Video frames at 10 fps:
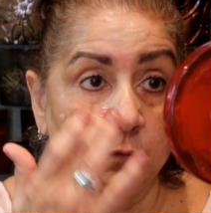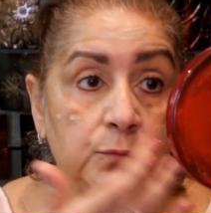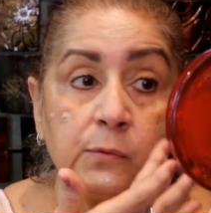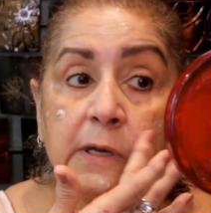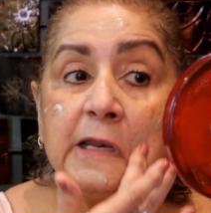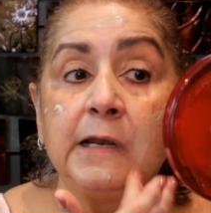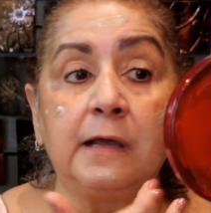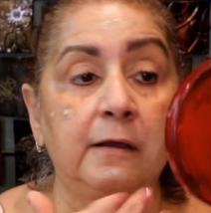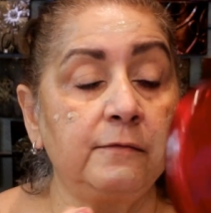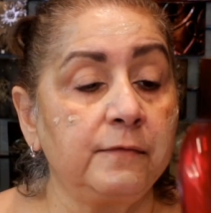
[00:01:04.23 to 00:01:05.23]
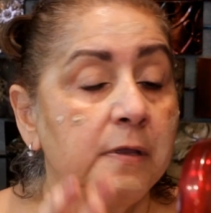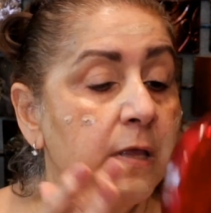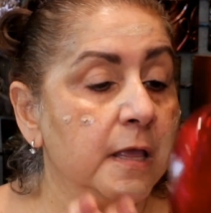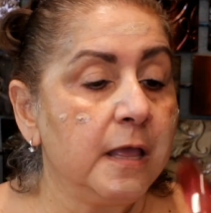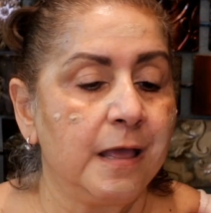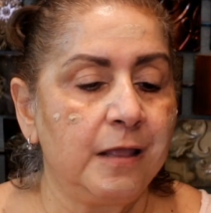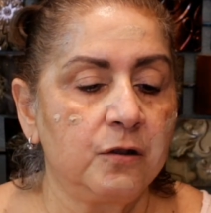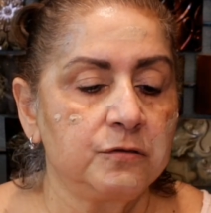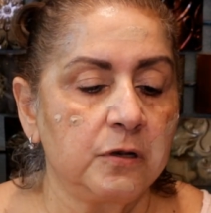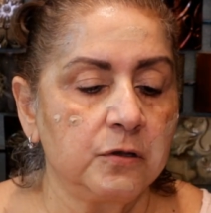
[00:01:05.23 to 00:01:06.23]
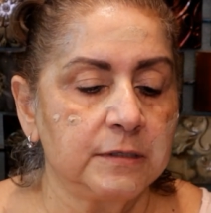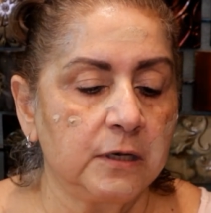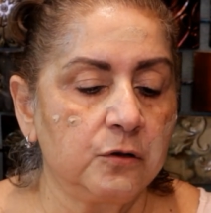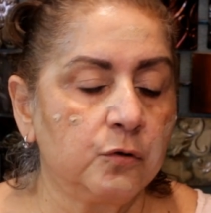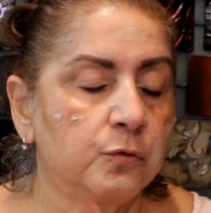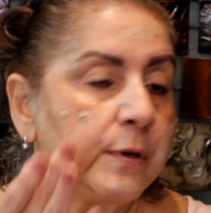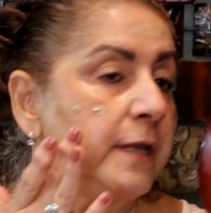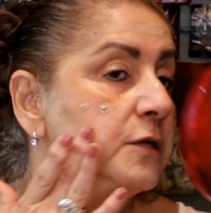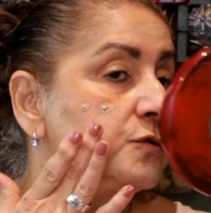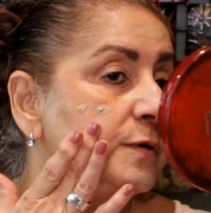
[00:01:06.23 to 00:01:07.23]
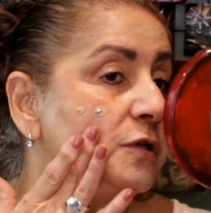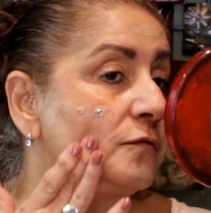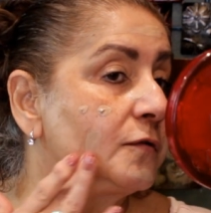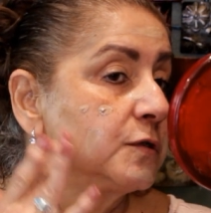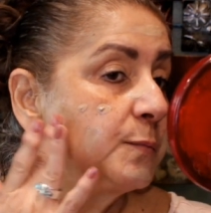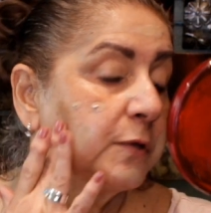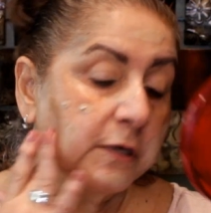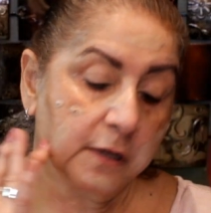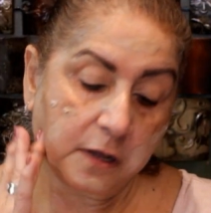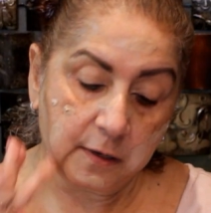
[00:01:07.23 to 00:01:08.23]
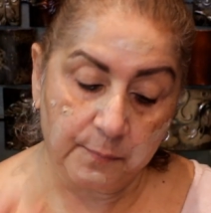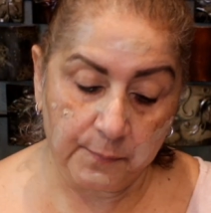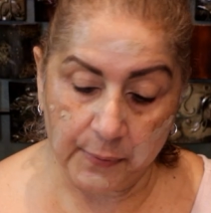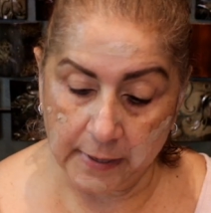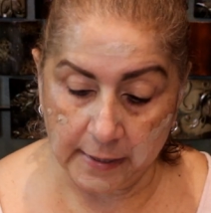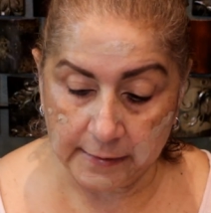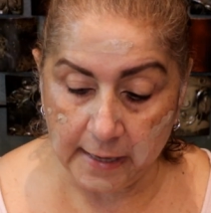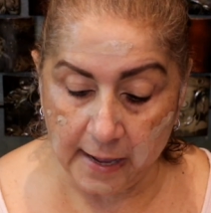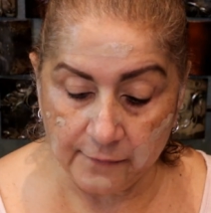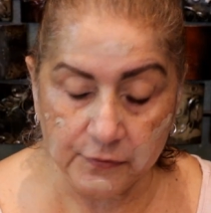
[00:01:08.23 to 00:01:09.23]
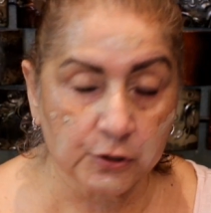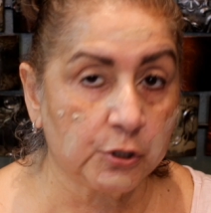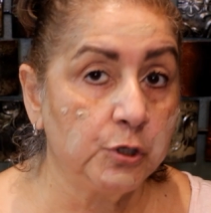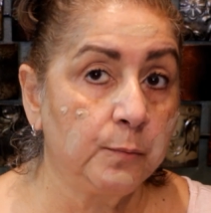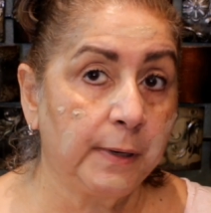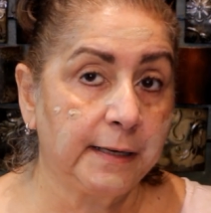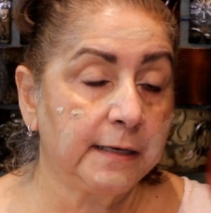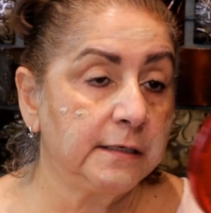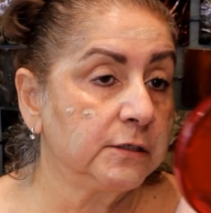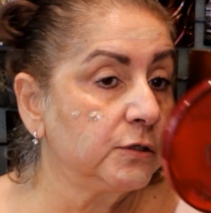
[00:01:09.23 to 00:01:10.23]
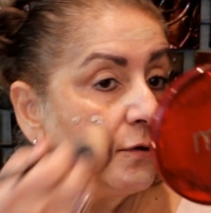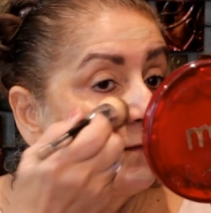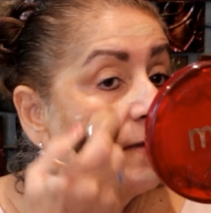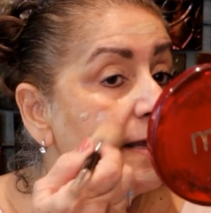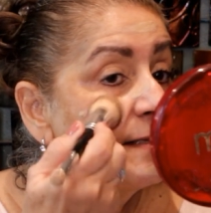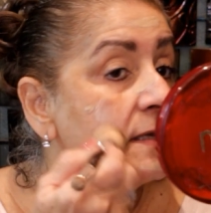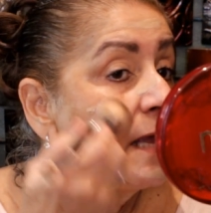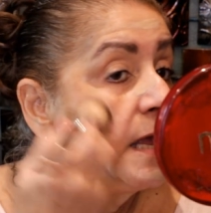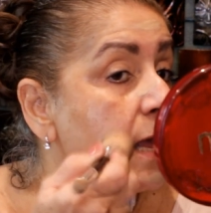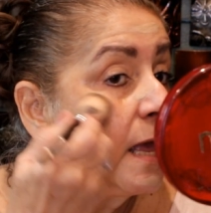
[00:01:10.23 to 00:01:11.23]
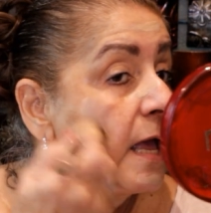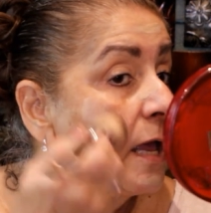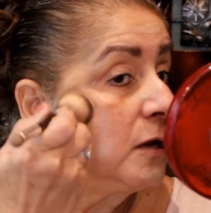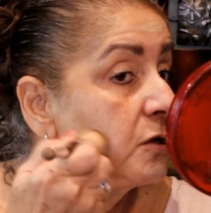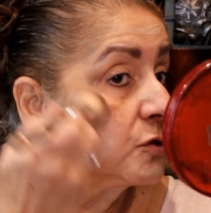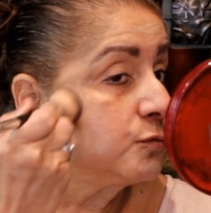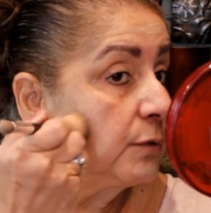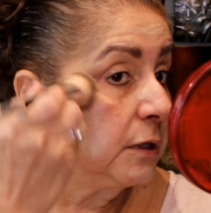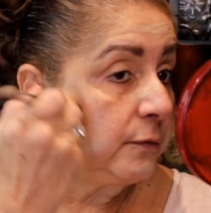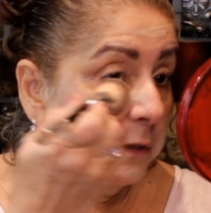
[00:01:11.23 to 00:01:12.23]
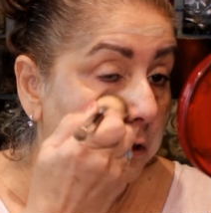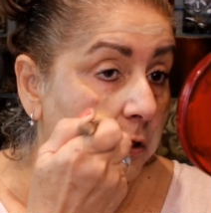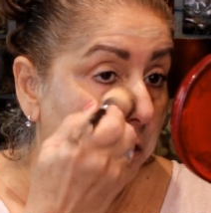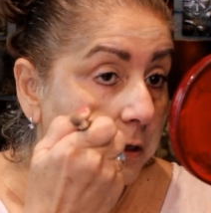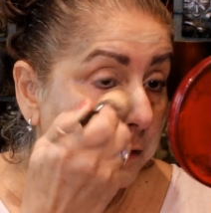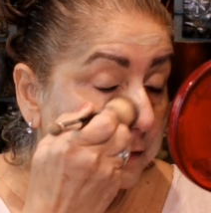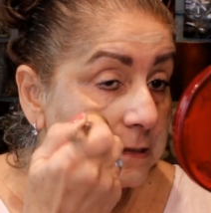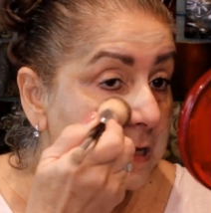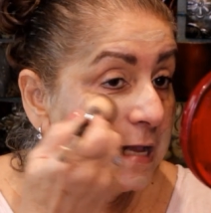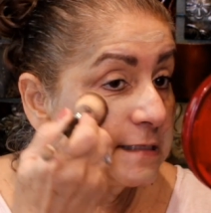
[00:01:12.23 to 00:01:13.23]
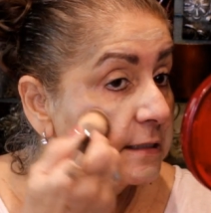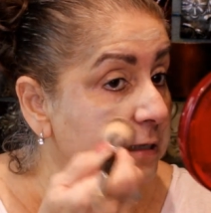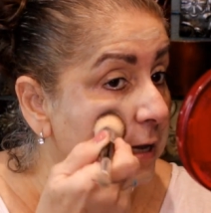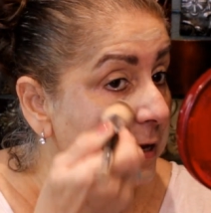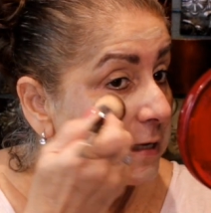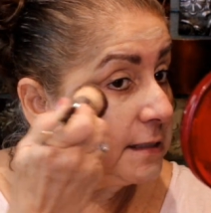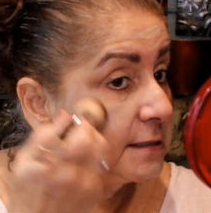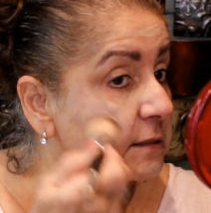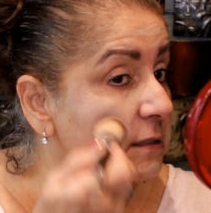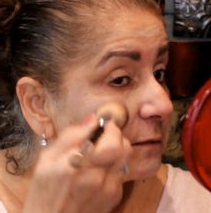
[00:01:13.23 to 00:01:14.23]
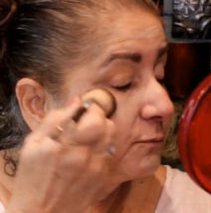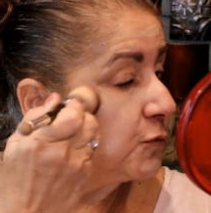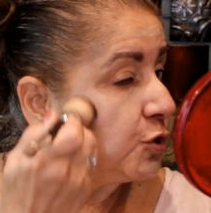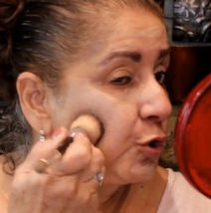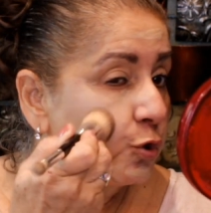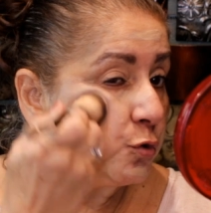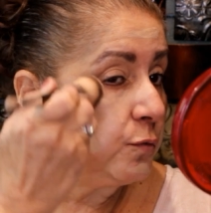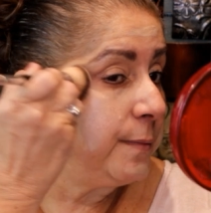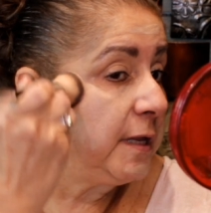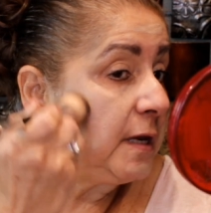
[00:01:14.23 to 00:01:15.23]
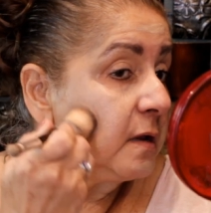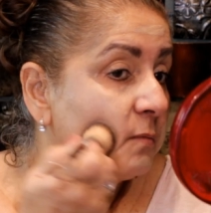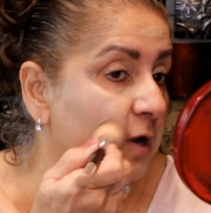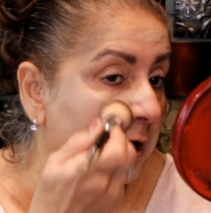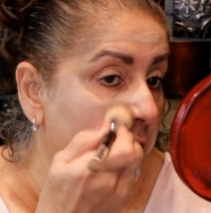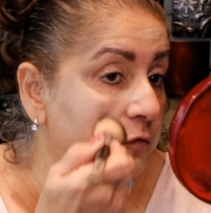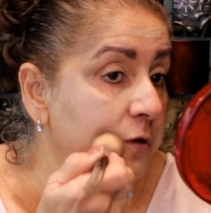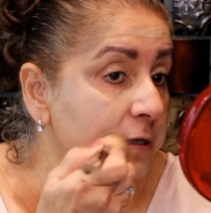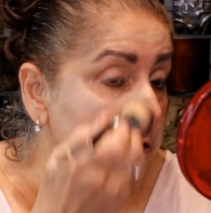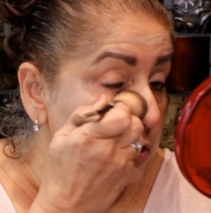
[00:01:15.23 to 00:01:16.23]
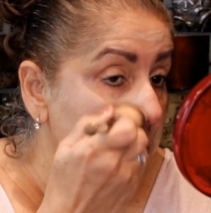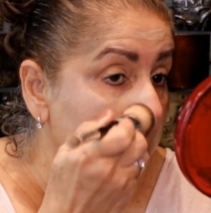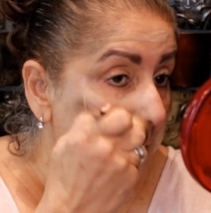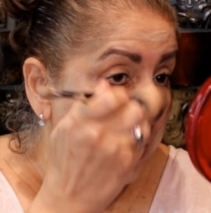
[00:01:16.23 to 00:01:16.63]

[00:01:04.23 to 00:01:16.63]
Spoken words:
really love, it also looks a little grayish when you first put it on, but after you blend it into your face, it looks really, really good. This has nice true medium coverage